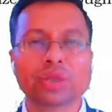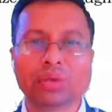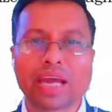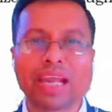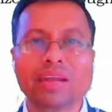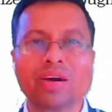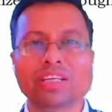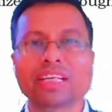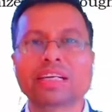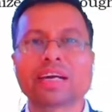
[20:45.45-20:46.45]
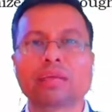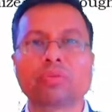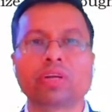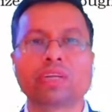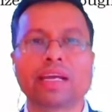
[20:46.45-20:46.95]
you cannot
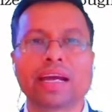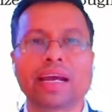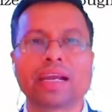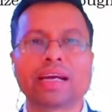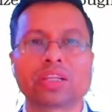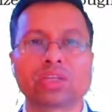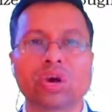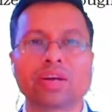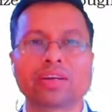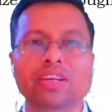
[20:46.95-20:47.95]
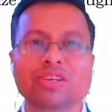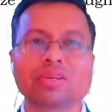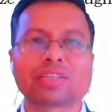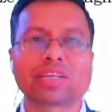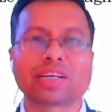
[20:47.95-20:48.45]
incorporate that idea, thought in
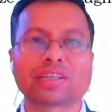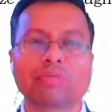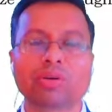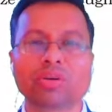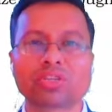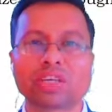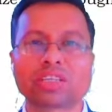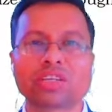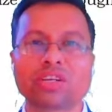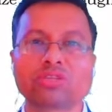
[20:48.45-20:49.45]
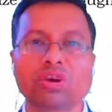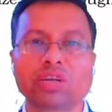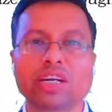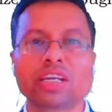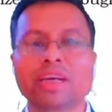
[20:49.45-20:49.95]
your structure, because structure is
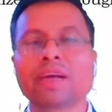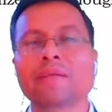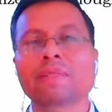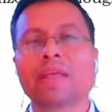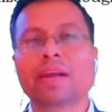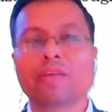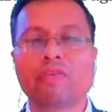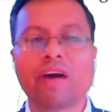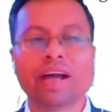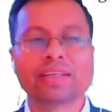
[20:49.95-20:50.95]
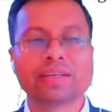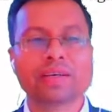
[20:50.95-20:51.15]
already defined.